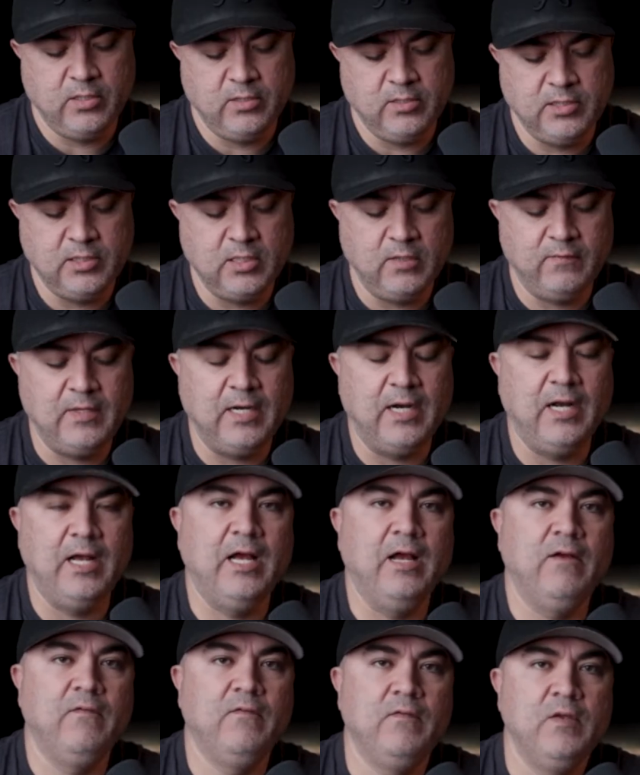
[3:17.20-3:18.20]
other stuff that I
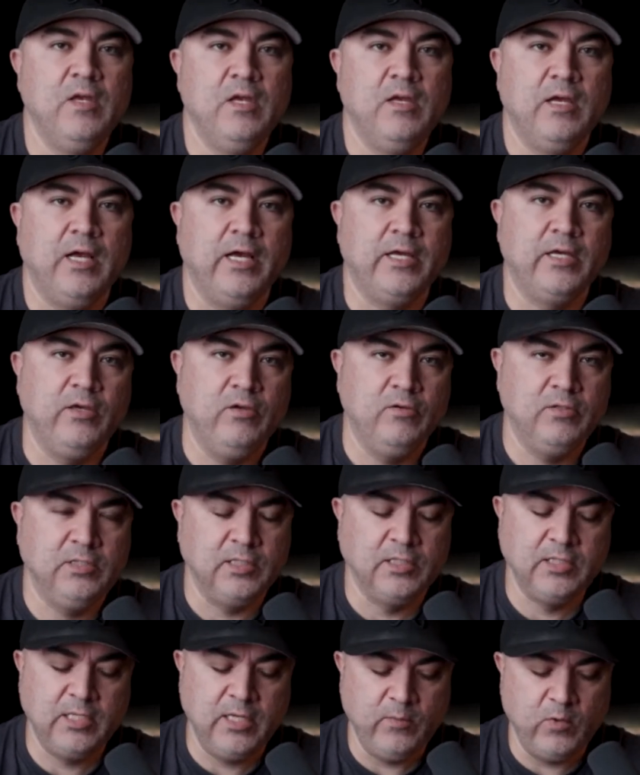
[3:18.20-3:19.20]
have. I can use
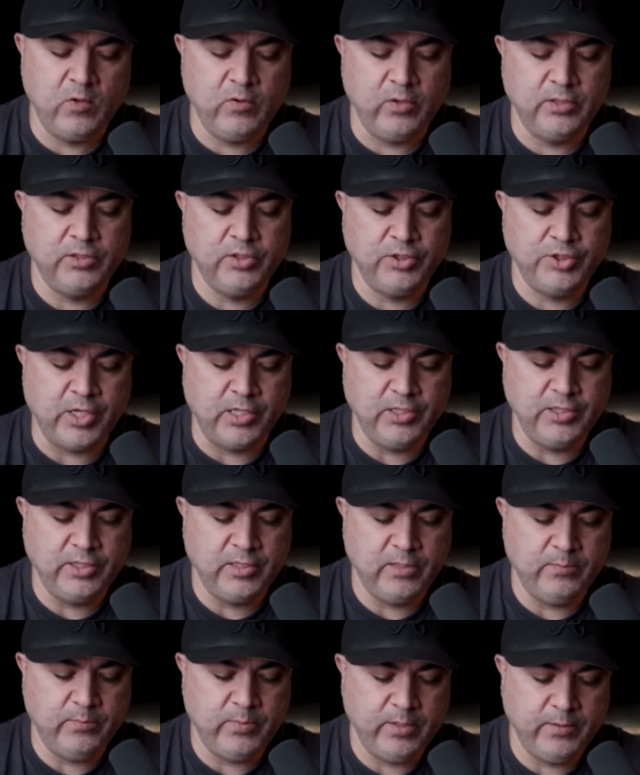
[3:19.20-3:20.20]
the same cord to charge
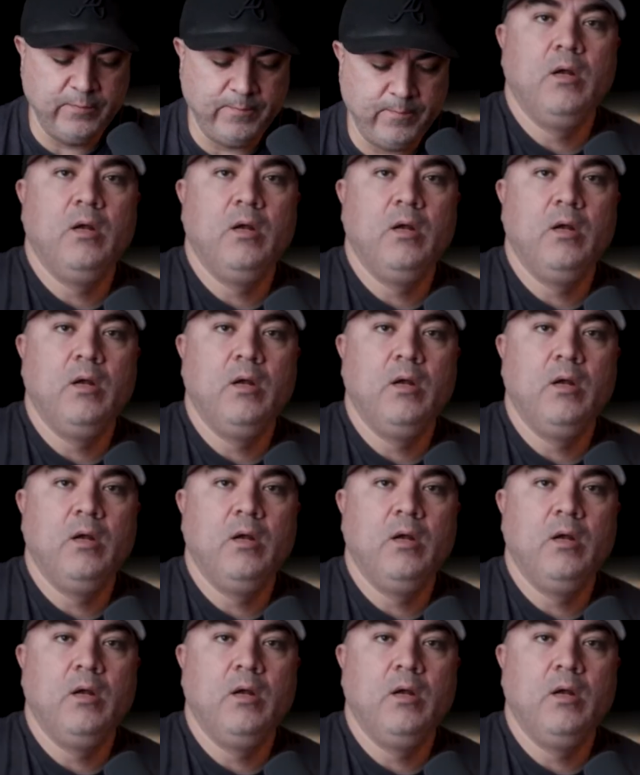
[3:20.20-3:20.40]
it up.